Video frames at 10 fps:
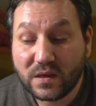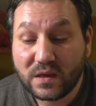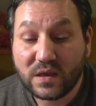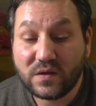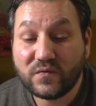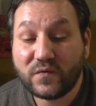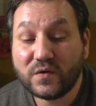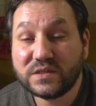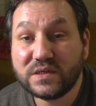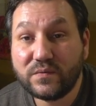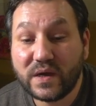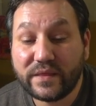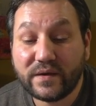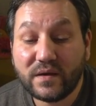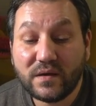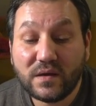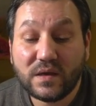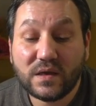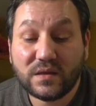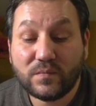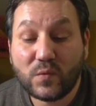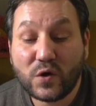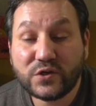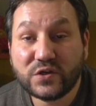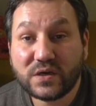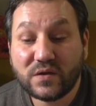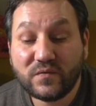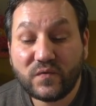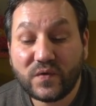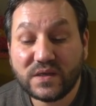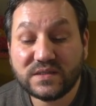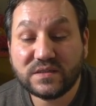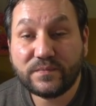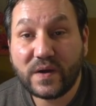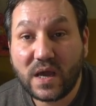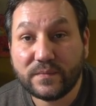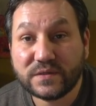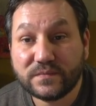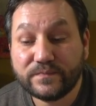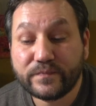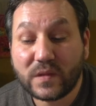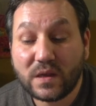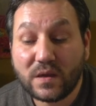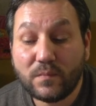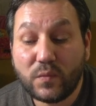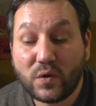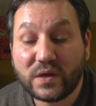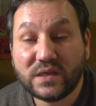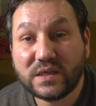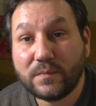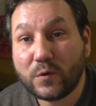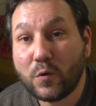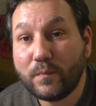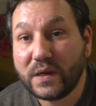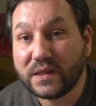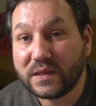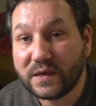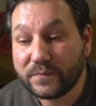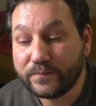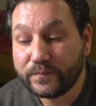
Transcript: In frosty weather, the moisture can freeze in the pipes, blocking them completely.